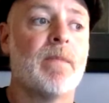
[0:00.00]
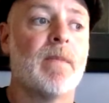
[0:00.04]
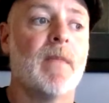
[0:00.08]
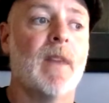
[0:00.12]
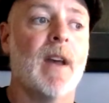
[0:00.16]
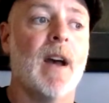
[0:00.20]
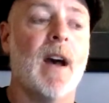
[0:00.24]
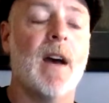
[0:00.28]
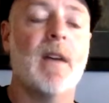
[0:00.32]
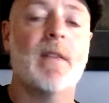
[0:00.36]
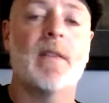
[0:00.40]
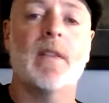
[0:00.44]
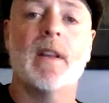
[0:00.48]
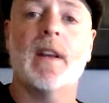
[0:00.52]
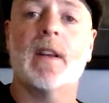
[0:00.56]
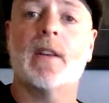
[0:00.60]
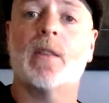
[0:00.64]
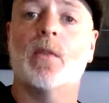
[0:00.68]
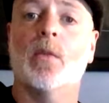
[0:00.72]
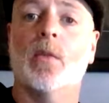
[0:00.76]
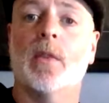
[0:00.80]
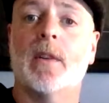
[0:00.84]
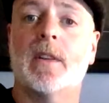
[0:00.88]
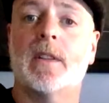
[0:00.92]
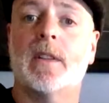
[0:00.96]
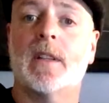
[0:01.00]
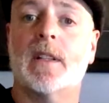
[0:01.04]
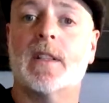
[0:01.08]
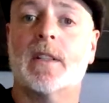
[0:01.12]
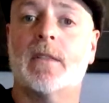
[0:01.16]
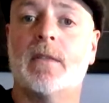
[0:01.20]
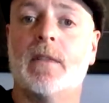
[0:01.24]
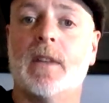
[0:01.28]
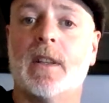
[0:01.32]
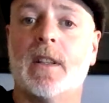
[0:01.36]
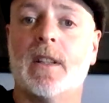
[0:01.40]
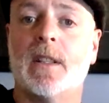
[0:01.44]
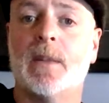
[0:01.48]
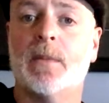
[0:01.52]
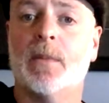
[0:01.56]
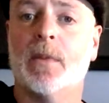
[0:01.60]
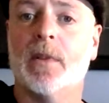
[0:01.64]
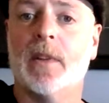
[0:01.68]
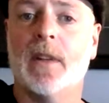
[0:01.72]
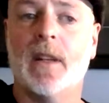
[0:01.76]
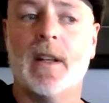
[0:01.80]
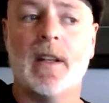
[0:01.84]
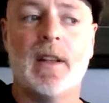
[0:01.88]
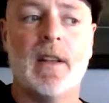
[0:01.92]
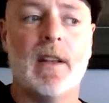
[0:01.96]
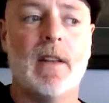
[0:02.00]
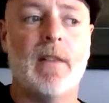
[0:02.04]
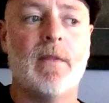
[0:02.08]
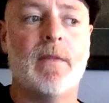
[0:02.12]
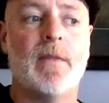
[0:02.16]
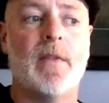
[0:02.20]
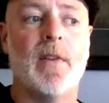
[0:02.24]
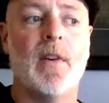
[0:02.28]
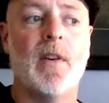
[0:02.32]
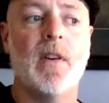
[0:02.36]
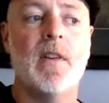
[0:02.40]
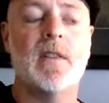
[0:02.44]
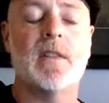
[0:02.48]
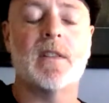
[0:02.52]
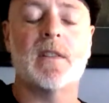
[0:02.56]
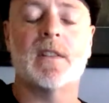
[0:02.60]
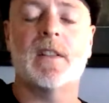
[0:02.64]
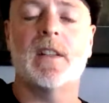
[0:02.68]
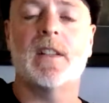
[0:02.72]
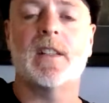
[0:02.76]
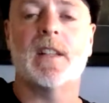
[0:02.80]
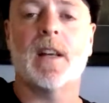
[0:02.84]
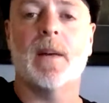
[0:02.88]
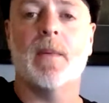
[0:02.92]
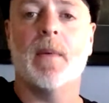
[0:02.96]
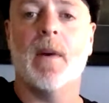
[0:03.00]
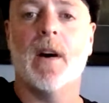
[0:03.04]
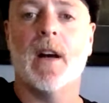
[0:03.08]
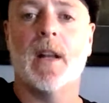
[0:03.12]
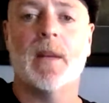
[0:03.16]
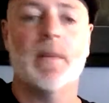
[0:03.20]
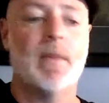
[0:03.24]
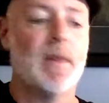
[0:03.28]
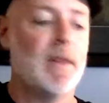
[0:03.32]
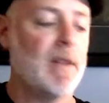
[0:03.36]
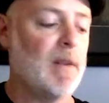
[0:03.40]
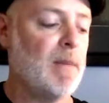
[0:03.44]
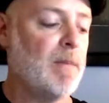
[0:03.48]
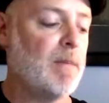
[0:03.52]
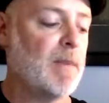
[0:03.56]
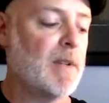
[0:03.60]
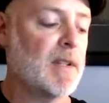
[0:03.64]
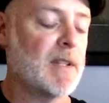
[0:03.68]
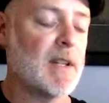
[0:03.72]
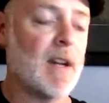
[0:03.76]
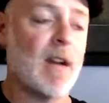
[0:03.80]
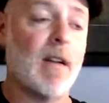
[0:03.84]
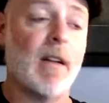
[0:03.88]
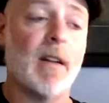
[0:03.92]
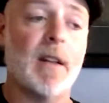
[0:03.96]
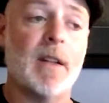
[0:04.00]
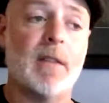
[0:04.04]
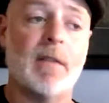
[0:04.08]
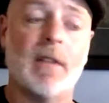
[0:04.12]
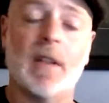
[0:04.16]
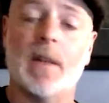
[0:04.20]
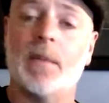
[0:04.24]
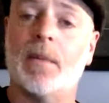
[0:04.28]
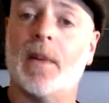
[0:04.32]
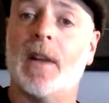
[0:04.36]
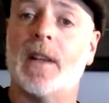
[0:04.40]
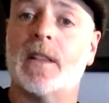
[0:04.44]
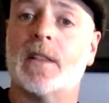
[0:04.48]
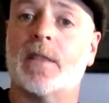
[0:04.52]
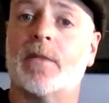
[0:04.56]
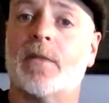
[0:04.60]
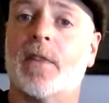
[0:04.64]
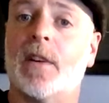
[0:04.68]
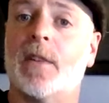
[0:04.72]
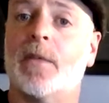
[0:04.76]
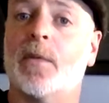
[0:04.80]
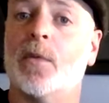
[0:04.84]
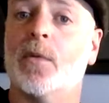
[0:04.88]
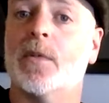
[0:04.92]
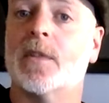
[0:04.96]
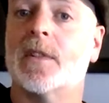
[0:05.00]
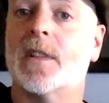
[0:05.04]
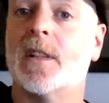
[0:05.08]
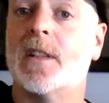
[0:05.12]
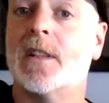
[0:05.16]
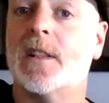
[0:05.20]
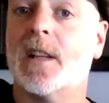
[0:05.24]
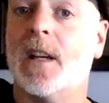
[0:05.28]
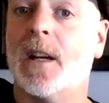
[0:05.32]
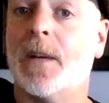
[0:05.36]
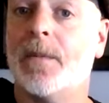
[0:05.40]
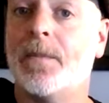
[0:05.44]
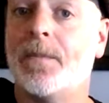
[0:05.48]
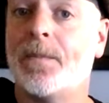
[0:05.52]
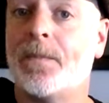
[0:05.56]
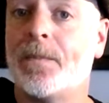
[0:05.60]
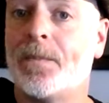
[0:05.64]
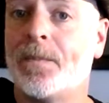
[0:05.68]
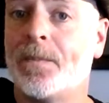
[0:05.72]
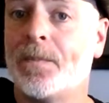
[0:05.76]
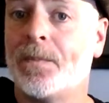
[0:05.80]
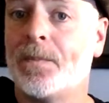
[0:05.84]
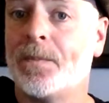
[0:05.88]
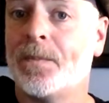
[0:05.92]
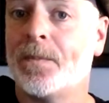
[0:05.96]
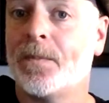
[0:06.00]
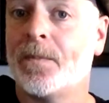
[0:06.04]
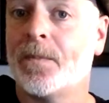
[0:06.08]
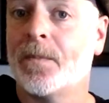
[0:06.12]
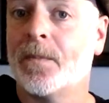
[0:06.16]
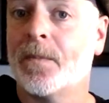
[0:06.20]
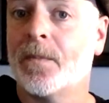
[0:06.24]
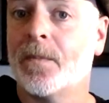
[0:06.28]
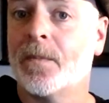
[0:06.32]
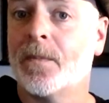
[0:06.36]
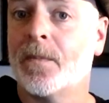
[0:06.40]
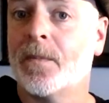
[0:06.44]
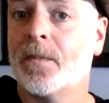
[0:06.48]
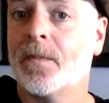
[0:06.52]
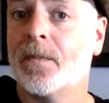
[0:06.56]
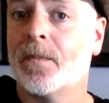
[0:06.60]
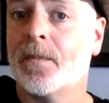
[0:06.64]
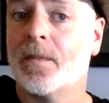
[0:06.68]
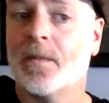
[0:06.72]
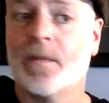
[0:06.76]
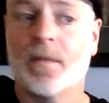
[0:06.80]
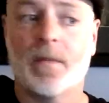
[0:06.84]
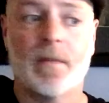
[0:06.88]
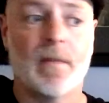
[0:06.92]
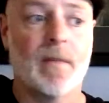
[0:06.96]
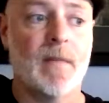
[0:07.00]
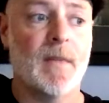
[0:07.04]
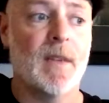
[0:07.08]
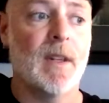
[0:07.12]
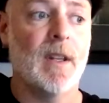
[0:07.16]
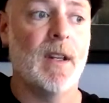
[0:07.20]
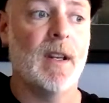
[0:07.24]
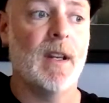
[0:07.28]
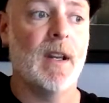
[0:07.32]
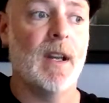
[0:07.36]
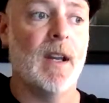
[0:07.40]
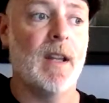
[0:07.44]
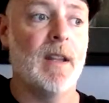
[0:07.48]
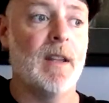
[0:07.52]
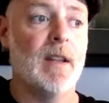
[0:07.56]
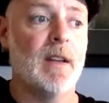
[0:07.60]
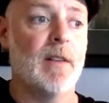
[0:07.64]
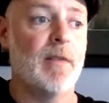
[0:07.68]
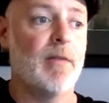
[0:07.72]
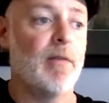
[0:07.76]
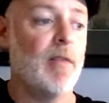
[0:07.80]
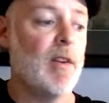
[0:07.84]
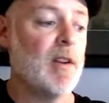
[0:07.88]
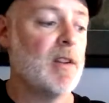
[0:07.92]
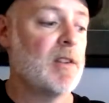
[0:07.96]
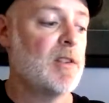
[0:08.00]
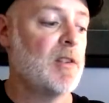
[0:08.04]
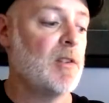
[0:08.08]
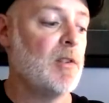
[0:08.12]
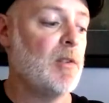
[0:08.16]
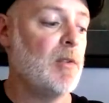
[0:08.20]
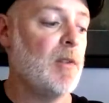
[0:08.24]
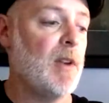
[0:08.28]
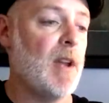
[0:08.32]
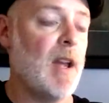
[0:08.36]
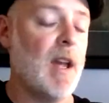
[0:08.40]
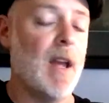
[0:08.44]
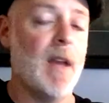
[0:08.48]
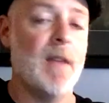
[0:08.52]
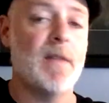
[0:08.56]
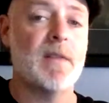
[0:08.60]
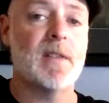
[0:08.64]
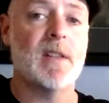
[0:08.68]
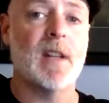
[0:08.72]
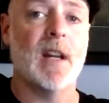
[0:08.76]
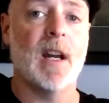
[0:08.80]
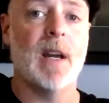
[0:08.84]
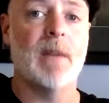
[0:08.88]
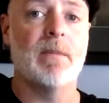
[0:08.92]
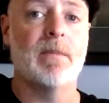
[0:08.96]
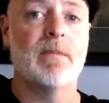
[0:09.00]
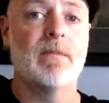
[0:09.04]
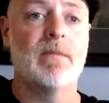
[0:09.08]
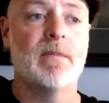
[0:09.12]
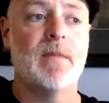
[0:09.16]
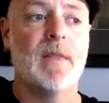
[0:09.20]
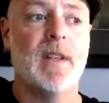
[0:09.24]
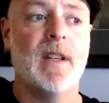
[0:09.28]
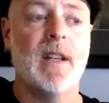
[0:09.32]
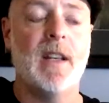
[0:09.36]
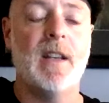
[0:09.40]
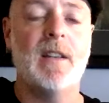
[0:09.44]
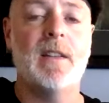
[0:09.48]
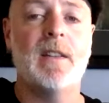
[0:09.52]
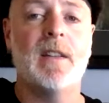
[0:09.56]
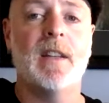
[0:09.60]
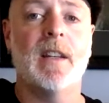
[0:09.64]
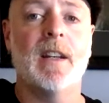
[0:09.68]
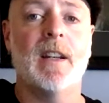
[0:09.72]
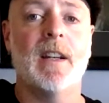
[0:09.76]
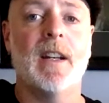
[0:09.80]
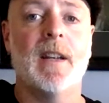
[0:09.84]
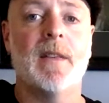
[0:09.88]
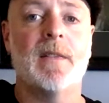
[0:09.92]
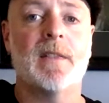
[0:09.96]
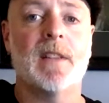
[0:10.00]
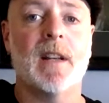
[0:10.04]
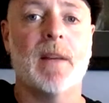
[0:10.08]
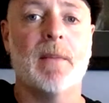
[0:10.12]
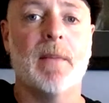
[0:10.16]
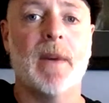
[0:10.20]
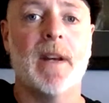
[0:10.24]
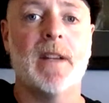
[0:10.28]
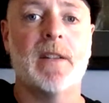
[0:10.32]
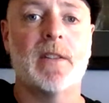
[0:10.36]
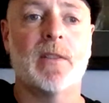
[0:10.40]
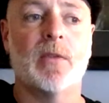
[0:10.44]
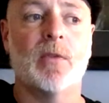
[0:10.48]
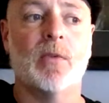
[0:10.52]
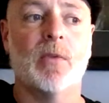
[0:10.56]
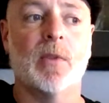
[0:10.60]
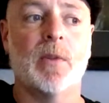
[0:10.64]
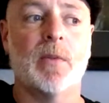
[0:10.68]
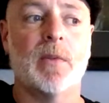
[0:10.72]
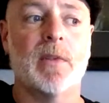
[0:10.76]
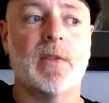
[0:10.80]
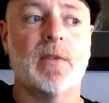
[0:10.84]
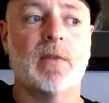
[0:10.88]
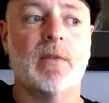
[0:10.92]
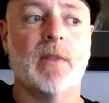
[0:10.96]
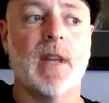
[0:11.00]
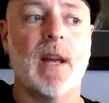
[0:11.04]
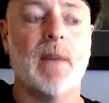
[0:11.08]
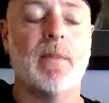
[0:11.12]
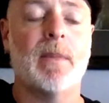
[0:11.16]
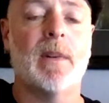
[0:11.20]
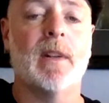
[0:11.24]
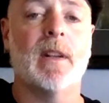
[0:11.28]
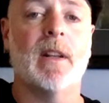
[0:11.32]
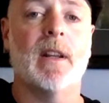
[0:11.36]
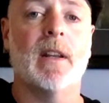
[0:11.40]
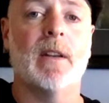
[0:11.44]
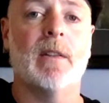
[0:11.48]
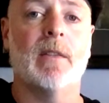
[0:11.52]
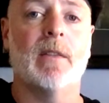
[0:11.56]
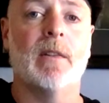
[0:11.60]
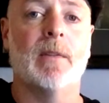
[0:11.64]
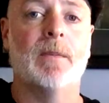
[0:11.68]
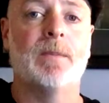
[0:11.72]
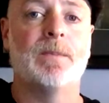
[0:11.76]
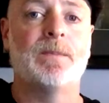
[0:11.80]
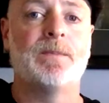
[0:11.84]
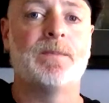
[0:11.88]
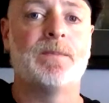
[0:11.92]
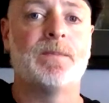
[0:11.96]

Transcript: After that chord it's actually really simple. It infers a C sharp minor, but the guitar only really plays a fret 4 C sharp and then a fret 2 F sharp, hinting at an F sharp major chord, which will happen later on.